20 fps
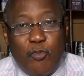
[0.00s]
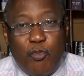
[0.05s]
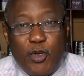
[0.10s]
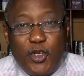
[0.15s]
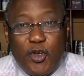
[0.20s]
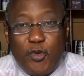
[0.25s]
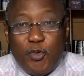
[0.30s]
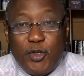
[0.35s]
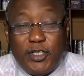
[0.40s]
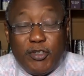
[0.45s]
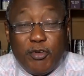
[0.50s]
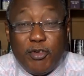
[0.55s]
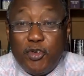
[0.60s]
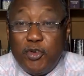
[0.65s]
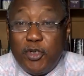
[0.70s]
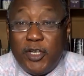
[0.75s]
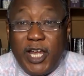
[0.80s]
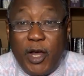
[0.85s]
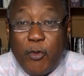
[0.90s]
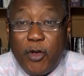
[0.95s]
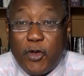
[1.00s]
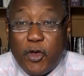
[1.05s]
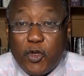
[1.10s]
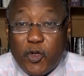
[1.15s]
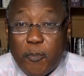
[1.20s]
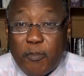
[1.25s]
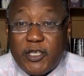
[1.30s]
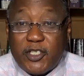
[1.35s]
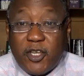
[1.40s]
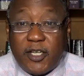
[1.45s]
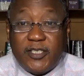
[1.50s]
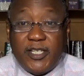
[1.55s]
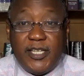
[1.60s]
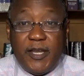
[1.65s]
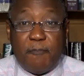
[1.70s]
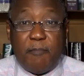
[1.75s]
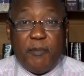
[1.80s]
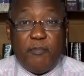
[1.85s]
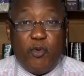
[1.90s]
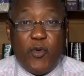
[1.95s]
we, didn't know that we we're going to pay.
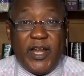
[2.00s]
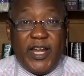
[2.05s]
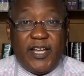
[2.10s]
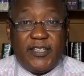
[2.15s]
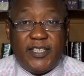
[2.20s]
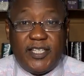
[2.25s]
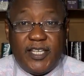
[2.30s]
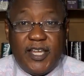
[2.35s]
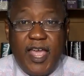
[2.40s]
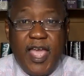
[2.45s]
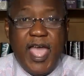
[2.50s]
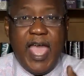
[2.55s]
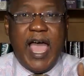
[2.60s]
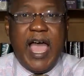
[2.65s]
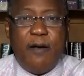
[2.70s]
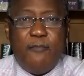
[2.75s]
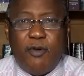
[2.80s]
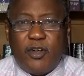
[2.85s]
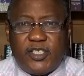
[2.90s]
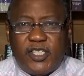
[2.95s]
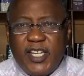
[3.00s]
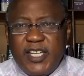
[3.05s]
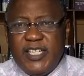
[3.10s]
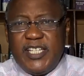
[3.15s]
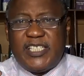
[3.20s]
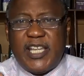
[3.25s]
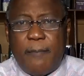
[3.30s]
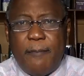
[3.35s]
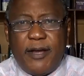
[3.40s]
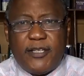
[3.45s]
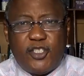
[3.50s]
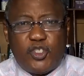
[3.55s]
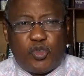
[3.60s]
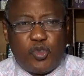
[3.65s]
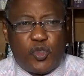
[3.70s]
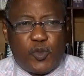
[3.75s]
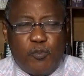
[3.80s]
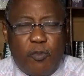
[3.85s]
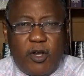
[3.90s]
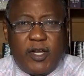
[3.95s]
Suddenly people were not thinking, how much? This amount is
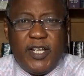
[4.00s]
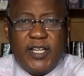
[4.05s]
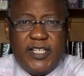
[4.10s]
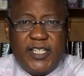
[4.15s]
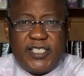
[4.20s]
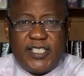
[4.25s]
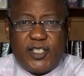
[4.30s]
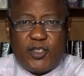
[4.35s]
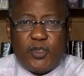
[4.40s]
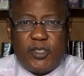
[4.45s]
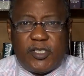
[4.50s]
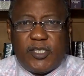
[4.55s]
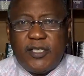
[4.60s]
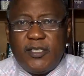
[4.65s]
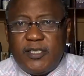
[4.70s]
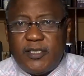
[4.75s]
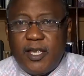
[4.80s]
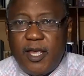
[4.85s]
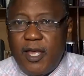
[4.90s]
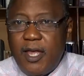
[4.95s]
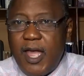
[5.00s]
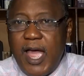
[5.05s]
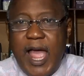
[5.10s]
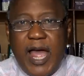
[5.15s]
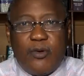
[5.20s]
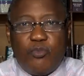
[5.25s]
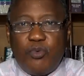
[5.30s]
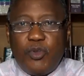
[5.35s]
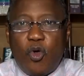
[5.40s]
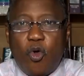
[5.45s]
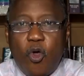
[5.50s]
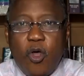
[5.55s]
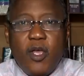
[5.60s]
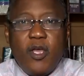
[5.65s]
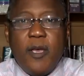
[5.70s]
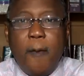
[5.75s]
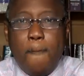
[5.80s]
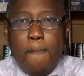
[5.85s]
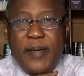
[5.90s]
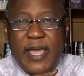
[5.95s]
too small. This is this. this. And we,
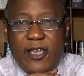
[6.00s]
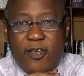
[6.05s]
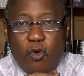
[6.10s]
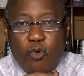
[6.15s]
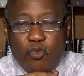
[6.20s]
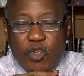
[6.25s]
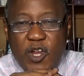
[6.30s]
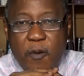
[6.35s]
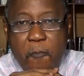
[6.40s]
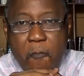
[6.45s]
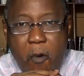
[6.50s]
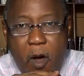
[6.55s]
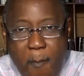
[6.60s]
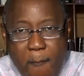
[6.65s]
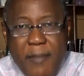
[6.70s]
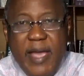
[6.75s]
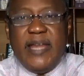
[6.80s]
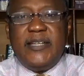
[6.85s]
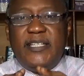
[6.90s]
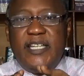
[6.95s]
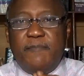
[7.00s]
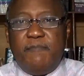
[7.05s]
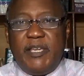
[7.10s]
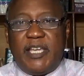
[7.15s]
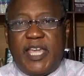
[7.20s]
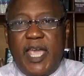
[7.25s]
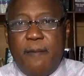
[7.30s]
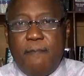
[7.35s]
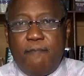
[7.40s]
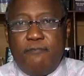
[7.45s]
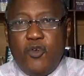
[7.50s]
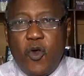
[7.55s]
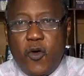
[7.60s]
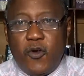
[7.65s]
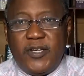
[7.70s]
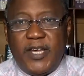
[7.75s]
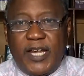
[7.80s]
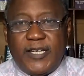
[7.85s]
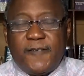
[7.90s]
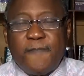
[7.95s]
be, the moment it became
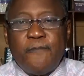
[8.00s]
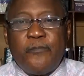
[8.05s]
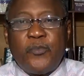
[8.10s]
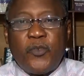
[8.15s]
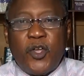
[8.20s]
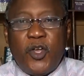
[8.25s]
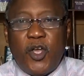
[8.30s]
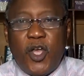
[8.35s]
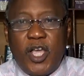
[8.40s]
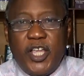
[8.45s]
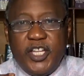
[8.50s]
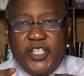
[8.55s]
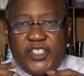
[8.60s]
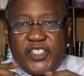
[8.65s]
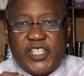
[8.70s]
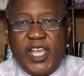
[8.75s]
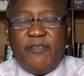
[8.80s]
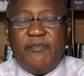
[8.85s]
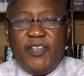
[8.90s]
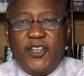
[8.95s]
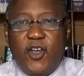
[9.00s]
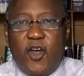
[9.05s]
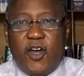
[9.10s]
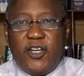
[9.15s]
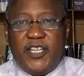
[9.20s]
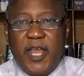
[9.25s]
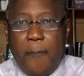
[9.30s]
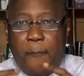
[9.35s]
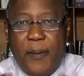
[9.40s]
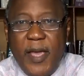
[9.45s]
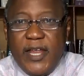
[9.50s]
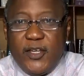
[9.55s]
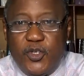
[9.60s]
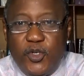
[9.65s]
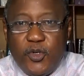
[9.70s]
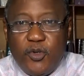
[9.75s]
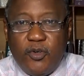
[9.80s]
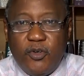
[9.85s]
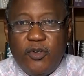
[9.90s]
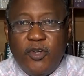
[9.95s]
known that in serving God they paid
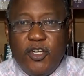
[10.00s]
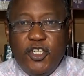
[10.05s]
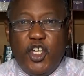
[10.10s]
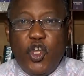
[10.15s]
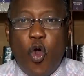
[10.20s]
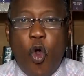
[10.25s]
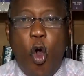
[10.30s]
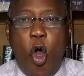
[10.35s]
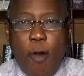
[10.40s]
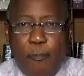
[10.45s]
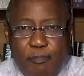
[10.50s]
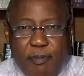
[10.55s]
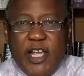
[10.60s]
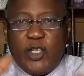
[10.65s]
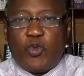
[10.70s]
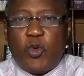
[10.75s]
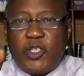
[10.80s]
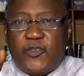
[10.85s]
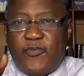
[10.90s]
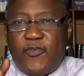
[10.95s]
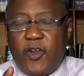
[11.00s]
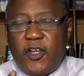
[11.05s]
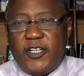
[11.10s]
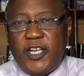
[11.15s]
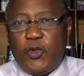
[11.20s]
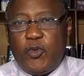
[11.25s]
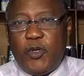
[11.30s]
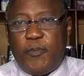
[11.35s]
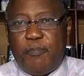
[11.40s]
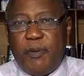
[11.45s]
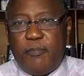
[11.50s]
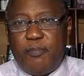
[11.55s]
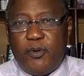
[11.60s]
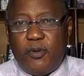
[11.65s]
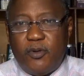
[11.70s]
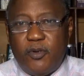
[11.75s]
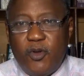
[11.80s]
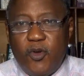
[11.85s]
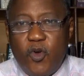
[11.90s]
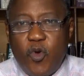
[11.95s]
you, the whole place was flooded with
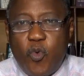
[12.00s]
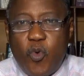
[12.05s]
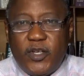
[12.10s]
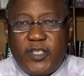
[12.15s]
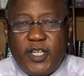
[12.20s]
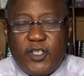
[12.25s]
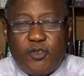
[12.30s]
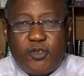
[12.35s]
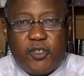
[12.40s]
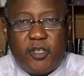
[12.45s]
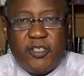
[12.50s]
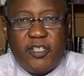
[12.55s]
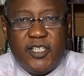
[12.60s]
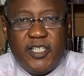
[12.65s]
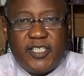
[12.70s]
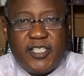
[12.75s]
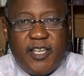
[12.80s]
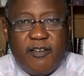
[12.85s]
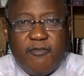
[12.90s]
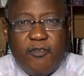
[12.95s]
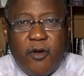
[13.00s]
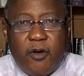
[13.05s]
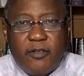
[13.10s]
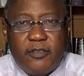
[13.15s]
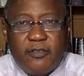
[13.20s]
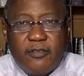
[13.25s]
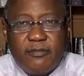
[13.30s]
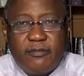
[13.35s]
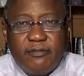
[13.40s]
people who wanted to suddenly serve God.